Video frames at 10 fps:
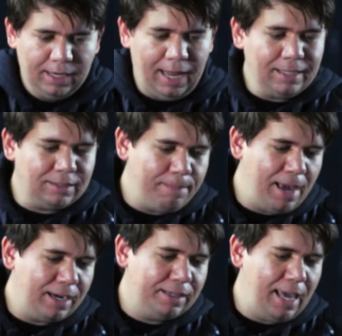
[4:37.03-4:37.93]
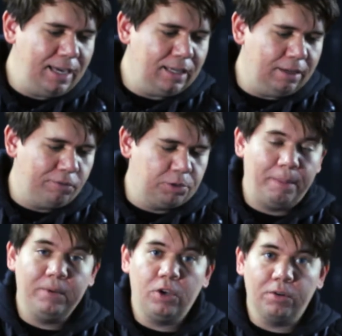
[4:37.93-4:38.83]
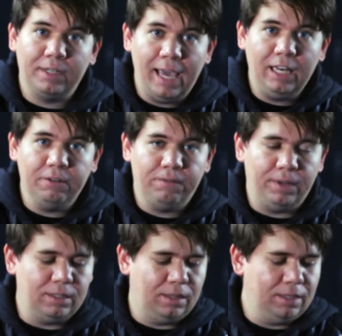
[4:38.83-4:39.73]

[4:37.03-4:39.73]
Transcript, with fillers: Last time I had a negative, which made me go to negative infinity.